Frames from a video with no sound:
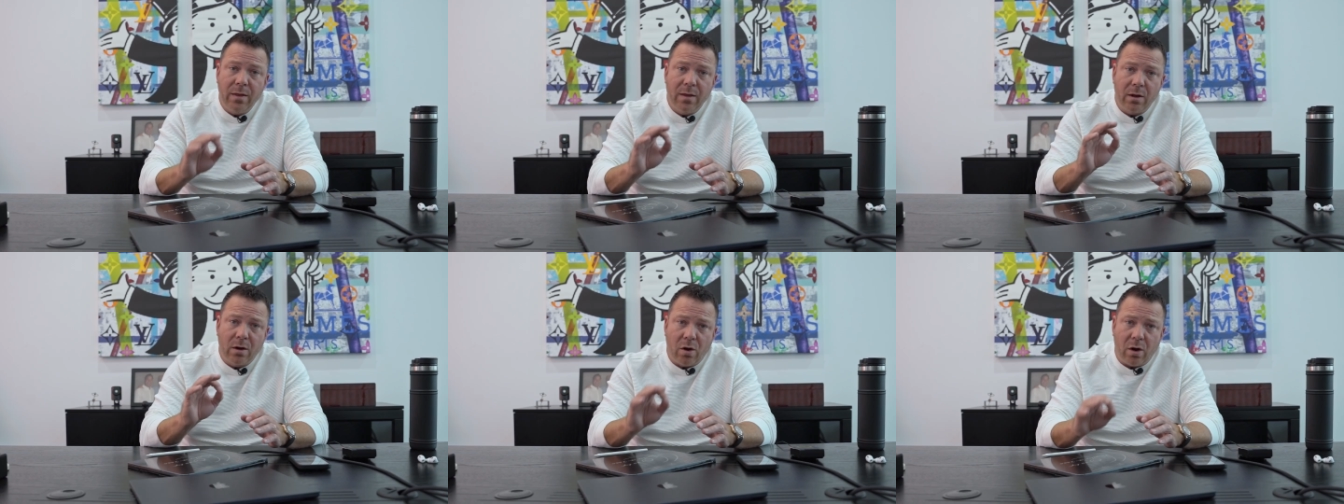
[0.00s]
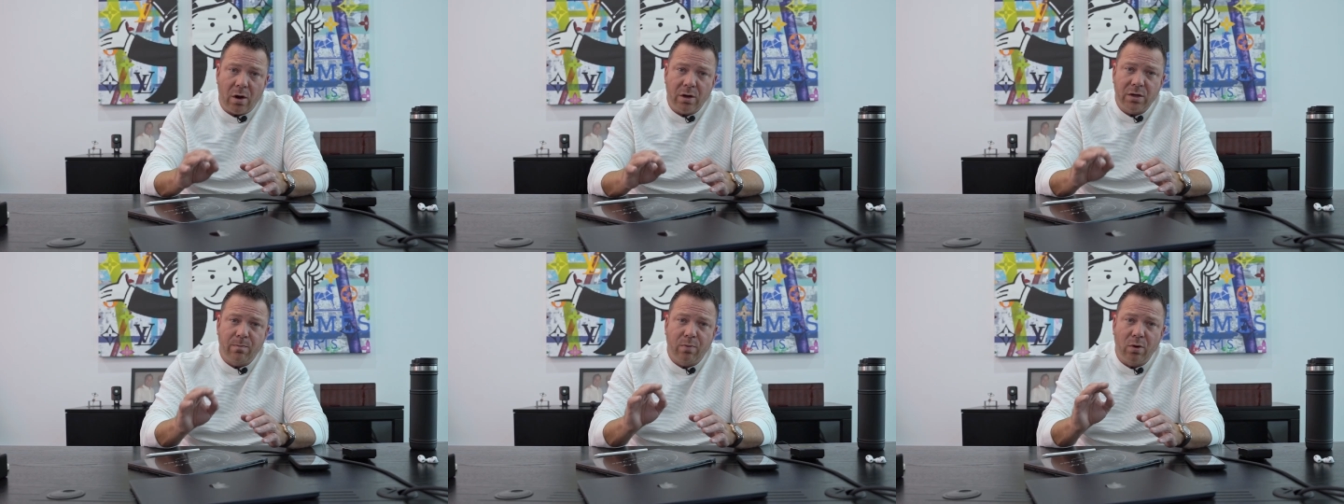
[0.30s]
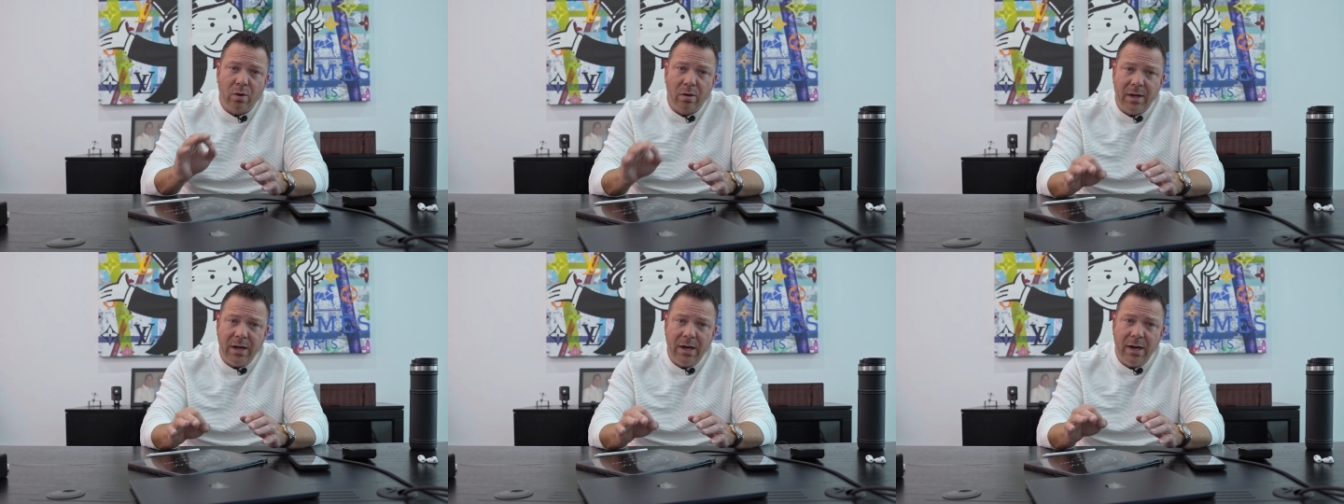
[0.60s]
the cost per
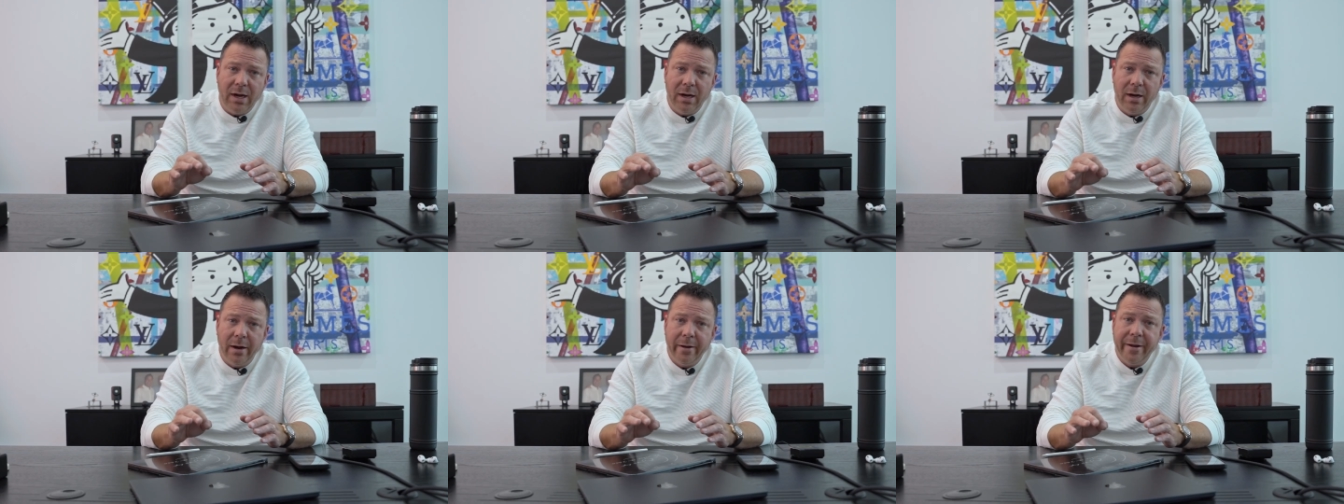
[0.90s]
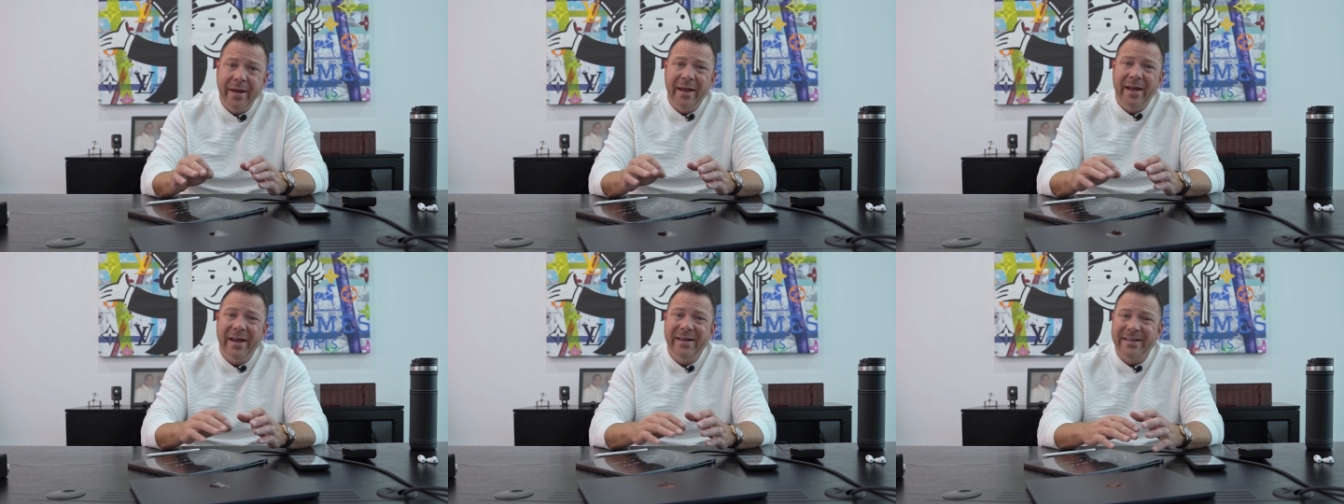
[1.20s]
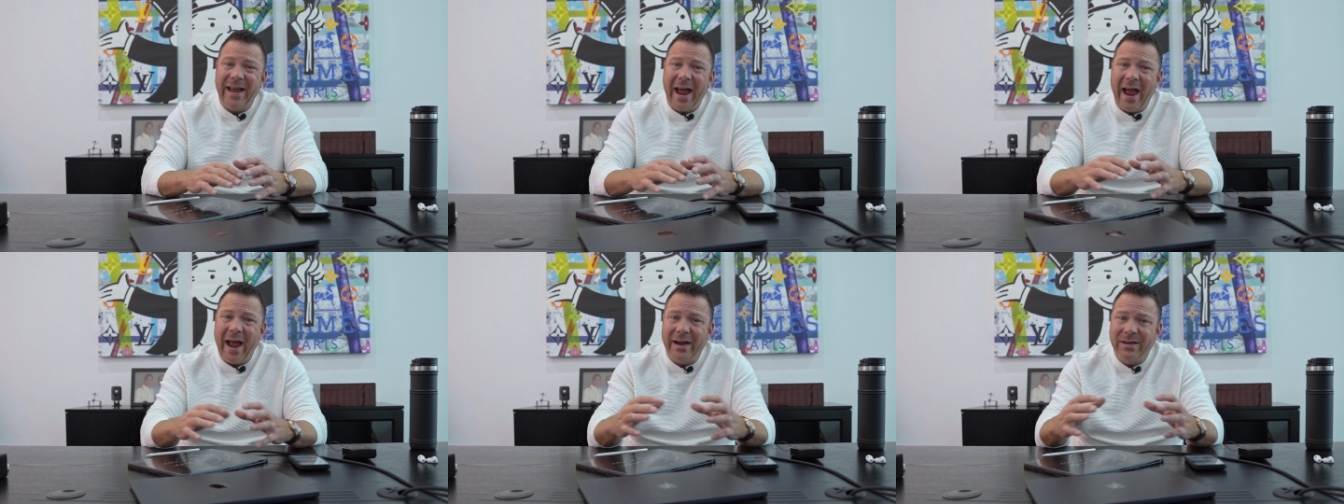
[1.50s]
lead is
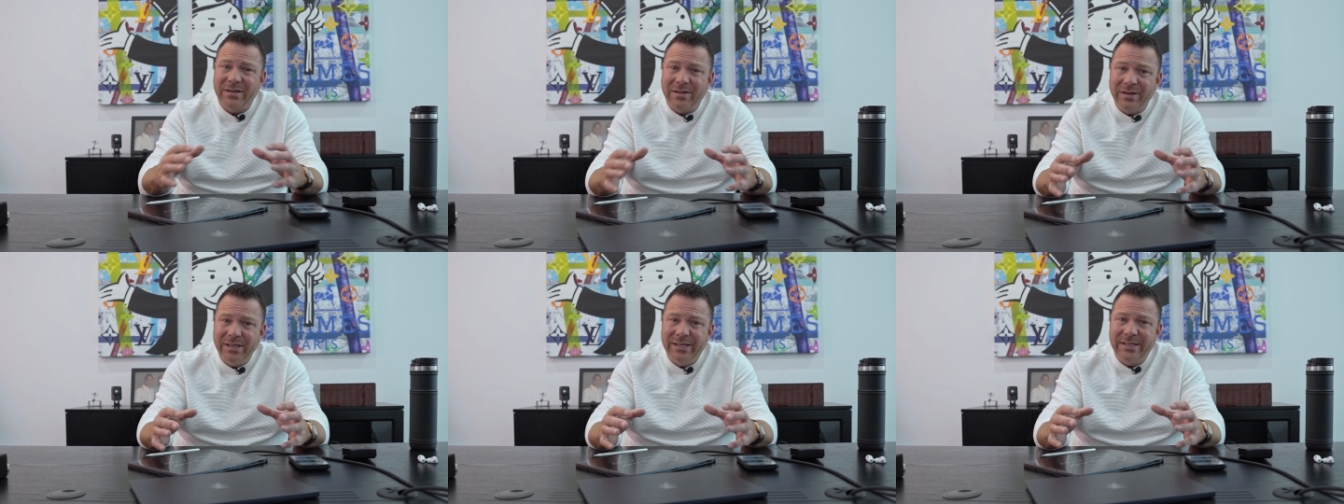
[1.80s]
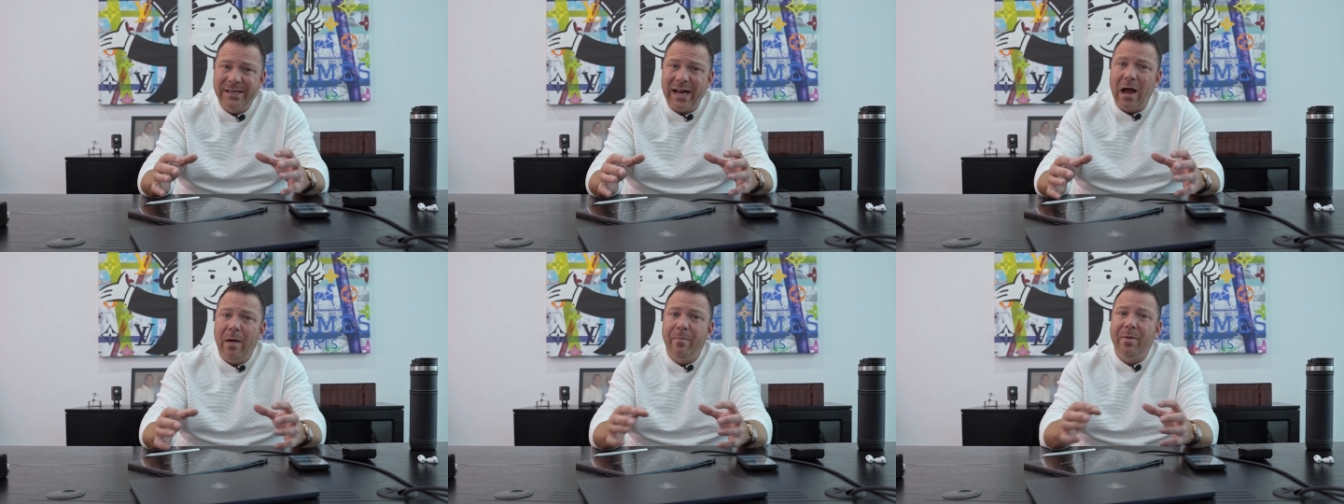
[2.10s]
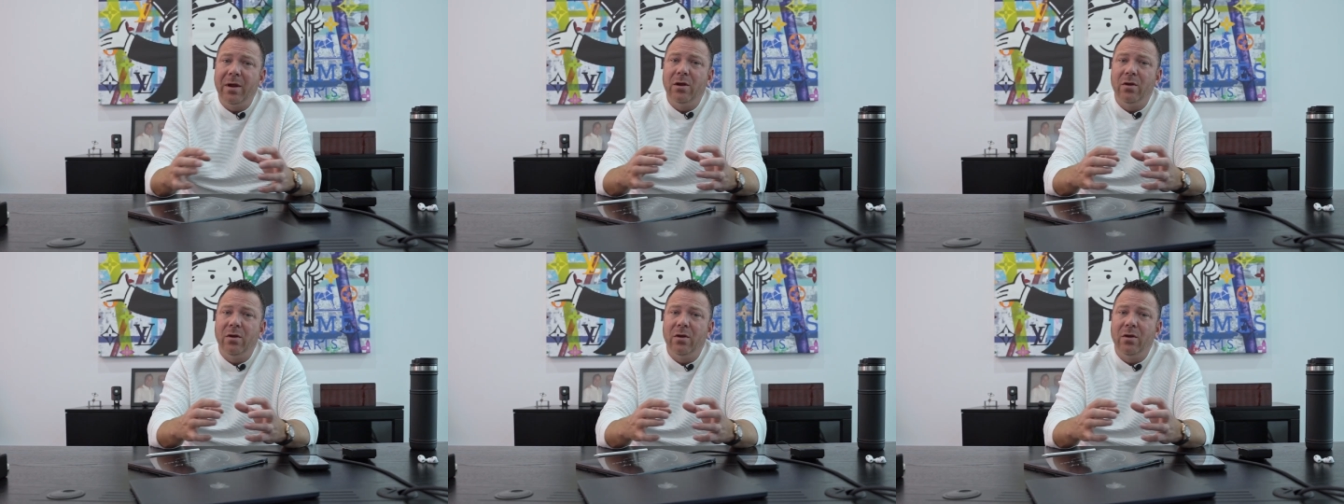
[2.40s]
actually stopping